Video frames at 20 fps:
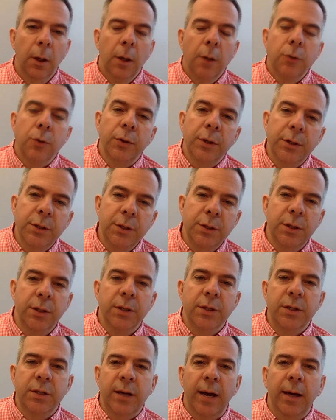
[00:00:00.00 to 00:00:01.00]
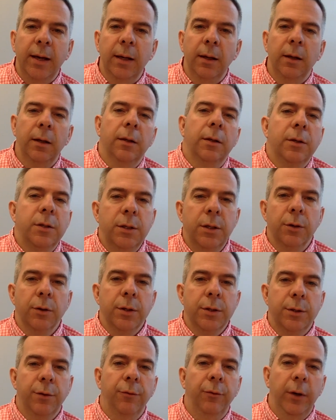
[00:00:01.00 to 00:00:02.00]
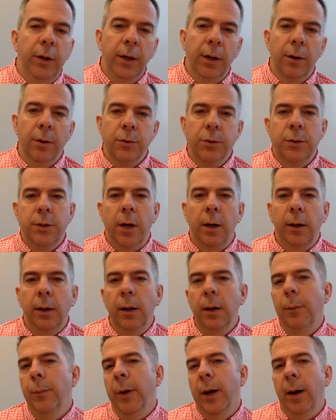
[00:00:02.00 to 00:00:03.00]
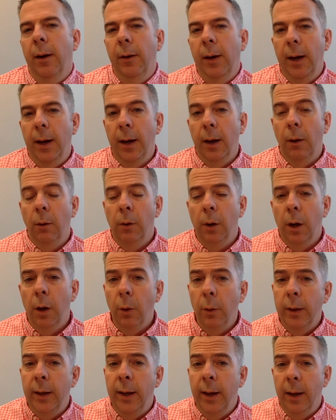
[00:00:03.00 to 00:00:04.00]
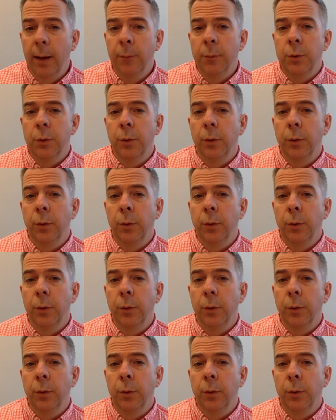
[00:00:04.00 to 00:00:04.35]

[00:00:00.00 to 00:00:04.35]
So this is the second in the series of videos talking about how OEMs,